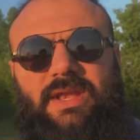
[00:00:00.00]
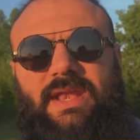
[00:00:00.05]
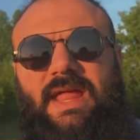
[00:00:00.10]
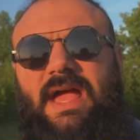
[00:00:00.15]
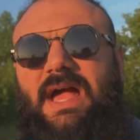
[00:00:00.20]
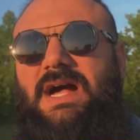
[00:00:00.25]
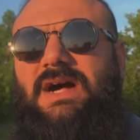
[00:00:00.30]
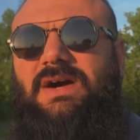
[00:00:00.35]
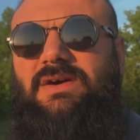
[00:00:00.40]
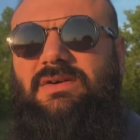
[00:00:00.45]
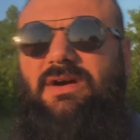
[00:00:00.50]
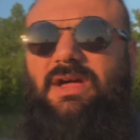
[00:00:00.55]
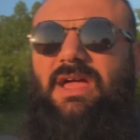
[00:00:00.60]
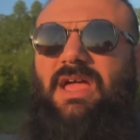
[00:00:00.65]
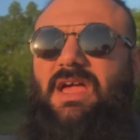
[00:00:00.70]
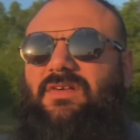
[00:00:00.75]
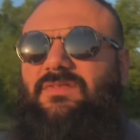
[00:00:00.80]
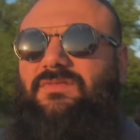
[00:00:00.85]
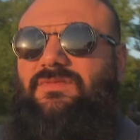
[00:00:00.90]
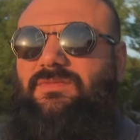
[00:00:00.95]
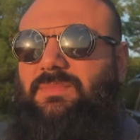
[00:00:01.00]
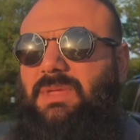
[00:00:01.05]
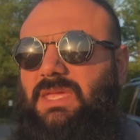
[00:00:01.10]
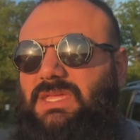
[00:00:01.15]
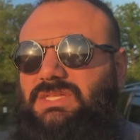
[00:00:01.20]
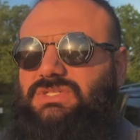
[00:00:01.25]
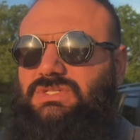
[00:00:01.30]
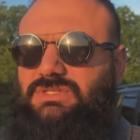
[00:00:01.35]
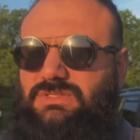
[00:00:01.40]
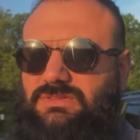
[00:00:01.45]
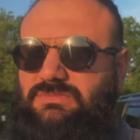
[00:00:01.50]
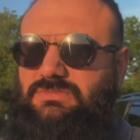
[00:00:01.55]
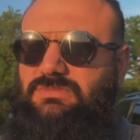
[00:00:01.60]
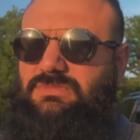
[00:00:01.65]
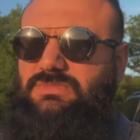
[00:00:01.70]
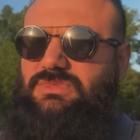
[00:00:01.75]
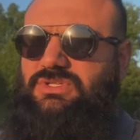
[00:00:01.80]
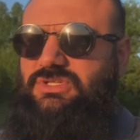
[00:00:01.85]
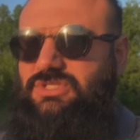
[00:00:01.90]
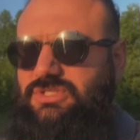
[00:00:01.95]
now I have made you
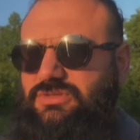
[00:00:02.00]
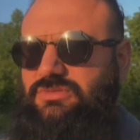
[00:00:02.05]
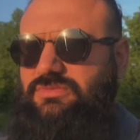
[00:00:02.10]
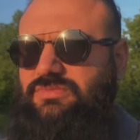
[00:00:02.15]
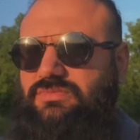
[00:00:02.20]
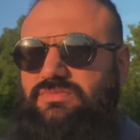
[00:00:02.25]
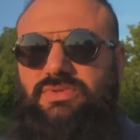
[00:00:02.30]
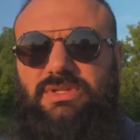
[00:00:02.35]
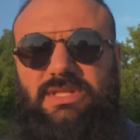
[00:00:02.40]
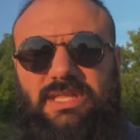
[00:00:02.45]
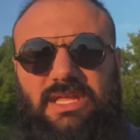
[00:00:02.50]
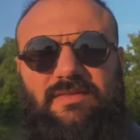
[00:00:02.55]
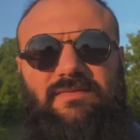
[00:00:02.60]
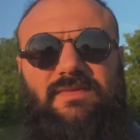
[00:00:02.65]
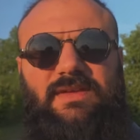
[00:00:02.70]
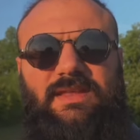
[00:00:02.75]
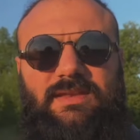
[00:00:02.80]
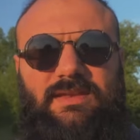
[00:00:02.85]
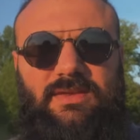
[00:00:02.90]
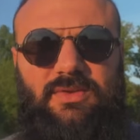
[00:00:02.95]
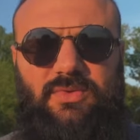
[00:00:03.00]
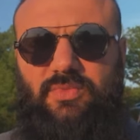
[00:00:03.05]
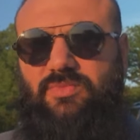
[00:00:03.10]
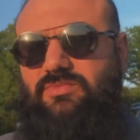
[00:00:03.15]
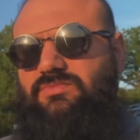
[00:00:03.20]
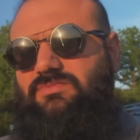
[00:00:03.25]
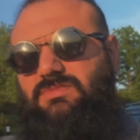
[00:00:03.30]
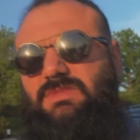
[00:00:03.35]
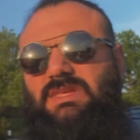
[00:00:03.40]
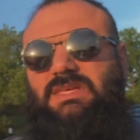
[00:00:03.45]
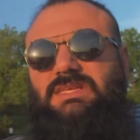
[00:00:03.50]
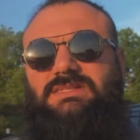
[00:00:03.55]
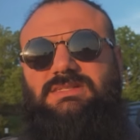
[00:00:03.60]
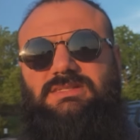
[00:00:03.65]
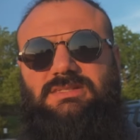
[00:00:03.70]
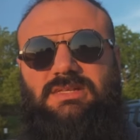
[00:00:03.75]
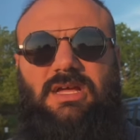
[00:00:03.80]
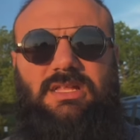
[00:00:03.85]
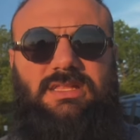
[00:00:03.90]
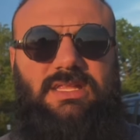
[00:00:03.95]
to believe in these
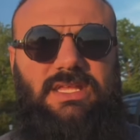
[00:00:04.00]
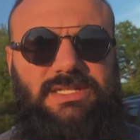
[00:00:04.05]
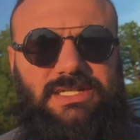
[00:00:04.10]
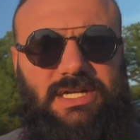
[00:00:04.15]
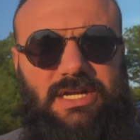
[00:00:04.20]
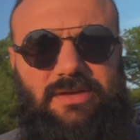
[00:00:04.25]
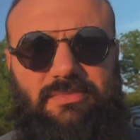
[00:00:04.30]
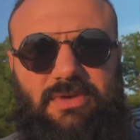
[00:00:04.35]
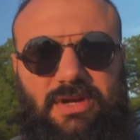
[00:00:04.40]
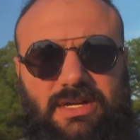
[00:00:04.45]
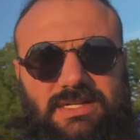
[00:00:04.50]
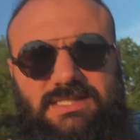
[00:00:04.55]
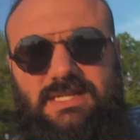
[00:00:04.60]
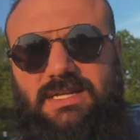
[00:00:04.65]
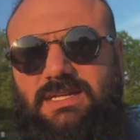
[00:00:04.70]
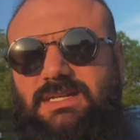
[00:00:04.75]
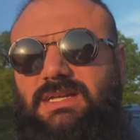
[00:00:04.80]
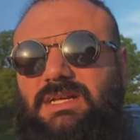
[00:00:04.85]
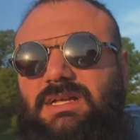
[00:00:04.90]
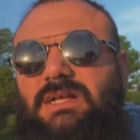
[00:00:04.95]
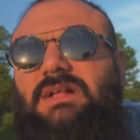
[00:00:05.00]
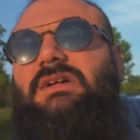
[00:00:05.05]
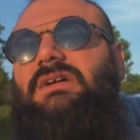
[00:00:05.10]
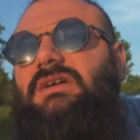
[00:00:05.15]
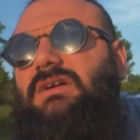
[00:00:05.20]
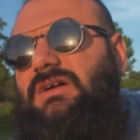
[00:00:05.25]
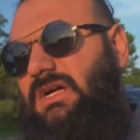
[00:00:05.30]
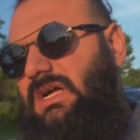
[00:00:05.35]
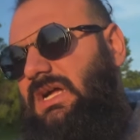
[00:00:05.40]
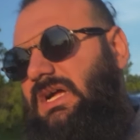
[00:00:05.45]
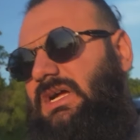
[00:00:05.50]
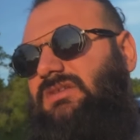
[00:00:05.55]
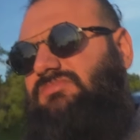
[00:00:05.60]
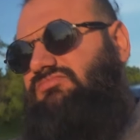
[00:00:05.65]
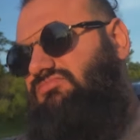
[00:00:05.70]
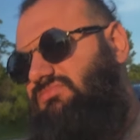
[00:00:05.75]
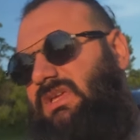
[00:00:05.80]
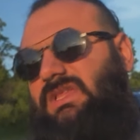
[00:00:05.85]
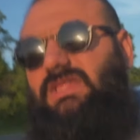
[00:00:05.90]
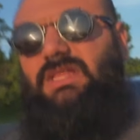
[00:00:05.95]
DJI mics, and
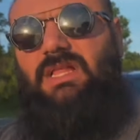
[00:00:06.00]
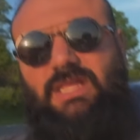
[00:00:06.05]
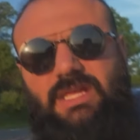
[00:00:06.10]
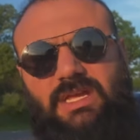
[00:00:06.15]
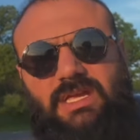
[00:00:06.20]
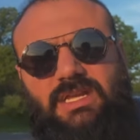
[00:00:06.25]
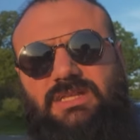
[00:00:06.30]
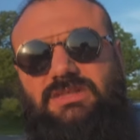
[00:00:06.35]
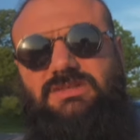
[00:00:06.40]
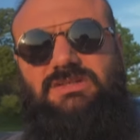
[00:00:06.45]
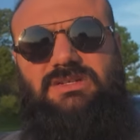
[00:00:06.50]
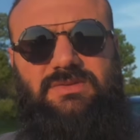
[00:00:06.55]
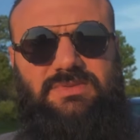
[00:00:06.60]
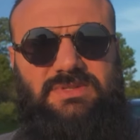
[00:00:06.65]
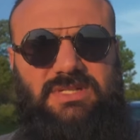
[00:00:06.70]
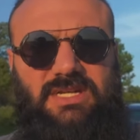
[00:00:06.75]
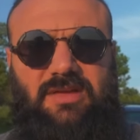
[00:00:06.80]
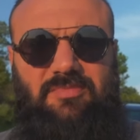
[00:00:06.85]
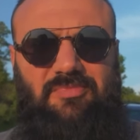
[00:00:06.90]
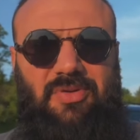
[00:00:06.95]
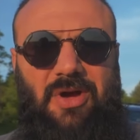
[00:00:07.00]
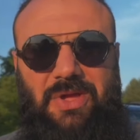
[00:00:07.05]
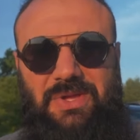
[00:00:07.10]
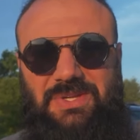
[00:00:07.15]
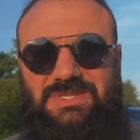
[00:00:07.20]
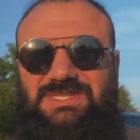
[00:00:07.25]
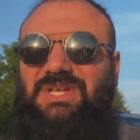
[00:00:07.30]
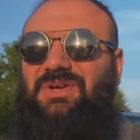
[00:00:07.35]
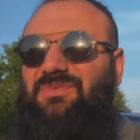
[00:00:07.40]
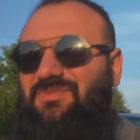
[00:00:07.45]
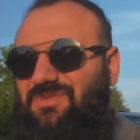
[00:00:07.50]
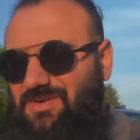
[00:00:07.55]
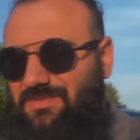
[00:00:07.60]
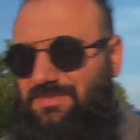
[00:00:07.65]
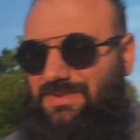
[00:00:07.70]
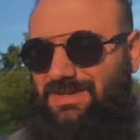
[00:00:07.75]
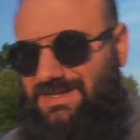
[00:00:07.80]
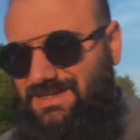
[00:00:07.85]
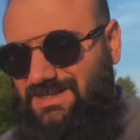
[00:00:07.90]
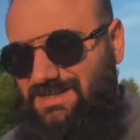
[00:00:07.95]
hit the link in the description and buy yourself one
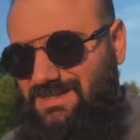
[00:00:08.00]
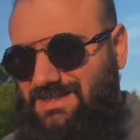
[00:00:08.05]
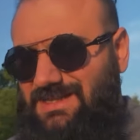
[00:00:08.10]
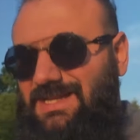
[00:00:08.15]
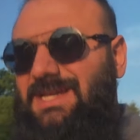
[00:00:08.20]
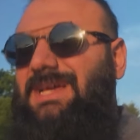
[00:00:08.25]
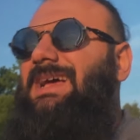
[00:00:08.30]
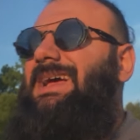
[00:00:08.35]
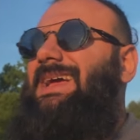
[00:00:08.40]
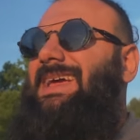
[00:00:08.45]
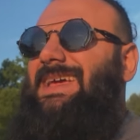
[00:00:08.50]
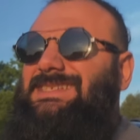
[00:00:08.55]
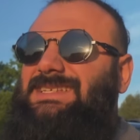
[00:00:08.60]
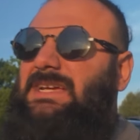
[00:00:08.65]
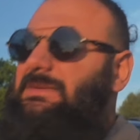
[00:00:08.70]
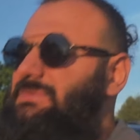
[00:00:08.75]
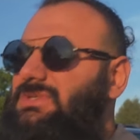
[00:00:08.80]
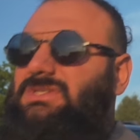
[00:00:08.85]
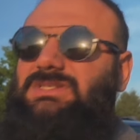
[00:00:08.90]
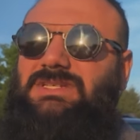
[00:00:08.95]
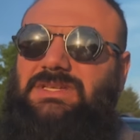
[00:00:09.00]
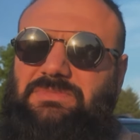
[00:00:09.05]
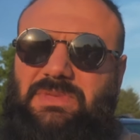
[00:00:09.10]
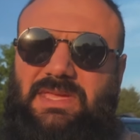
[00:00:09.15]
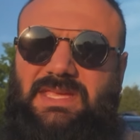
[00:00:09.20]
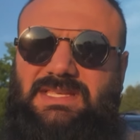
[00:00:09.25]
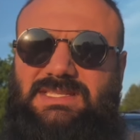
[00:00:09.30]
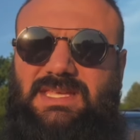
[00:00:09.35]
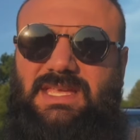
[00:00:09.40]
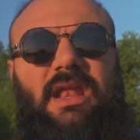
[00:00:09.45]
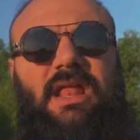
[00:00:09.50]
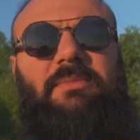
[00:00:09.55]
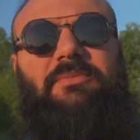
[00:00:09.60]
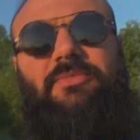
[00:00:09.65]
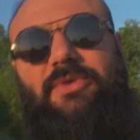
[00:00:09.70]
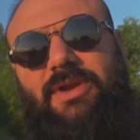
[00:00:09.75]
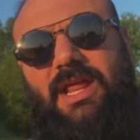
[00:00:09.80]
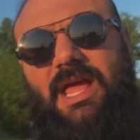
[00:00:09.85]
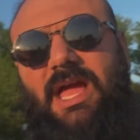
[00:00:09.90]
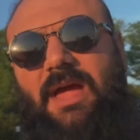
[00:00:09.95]
because it's absolutely amazing. And I'm
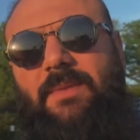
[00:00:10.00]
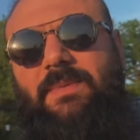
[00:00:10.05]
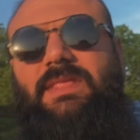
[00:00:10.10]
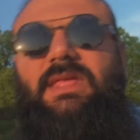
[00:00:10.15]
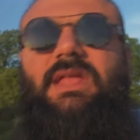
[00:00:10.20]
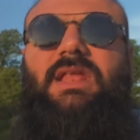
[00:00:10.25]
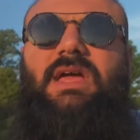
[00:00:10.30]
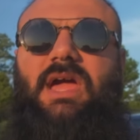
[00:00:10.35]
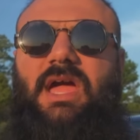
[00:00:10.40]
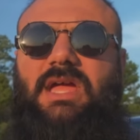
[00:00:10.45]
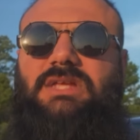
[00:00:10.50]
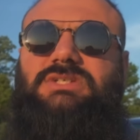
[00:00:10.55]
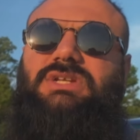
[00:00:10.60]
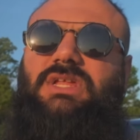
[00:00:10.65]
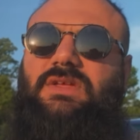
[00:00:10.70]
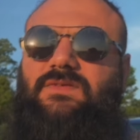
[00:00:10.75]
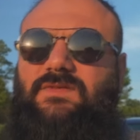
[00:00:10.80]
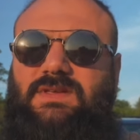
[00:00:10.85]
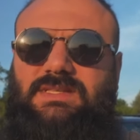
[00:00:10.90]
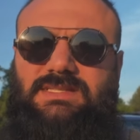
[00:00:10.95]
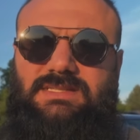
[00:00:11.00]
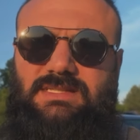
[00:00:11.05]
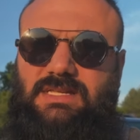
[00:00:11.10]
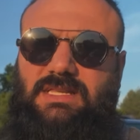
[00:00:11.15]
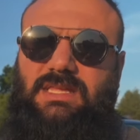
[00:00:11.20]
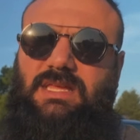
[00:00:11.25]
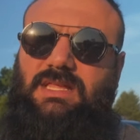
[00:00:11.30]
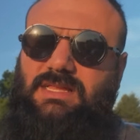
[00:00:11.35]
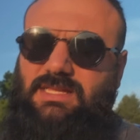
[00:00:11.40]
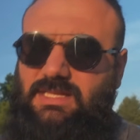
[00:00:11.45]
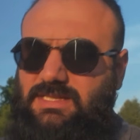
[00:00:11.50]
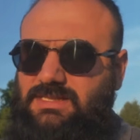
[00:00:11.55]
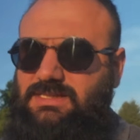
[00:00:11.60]
really happy that I actually invested in this